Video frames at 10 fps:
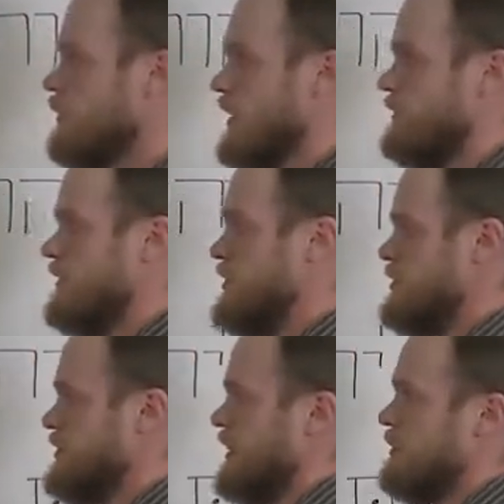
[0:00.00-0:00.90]
Rather than
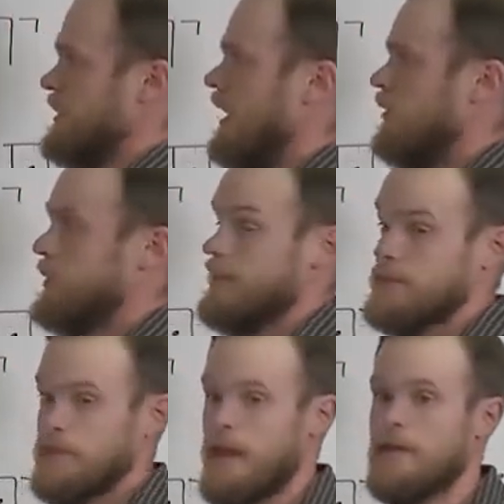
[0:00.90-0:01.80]
just a statement, Yahweh
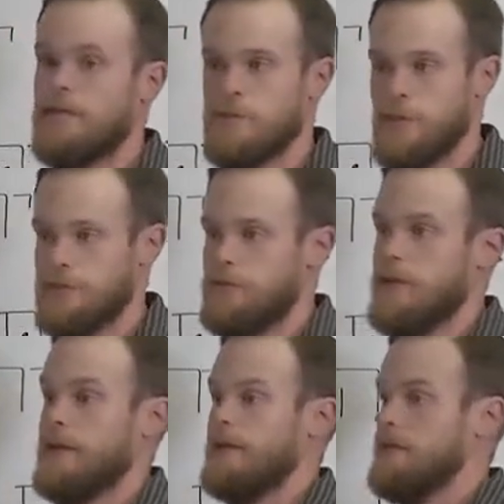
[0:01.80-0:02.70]
is God, it's
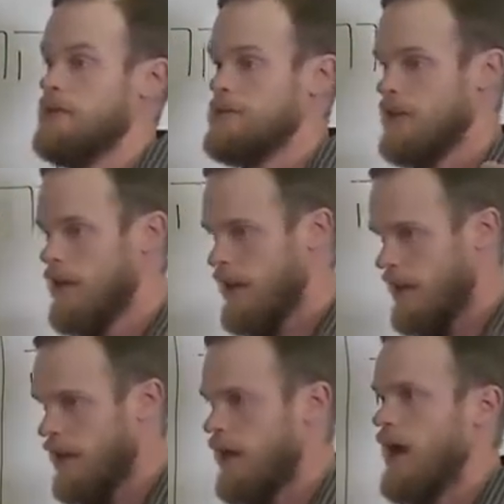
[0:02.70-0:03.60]
specifying He's
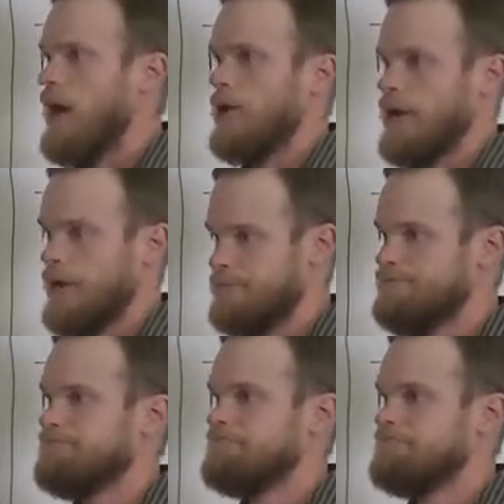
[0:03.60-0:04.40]
our God.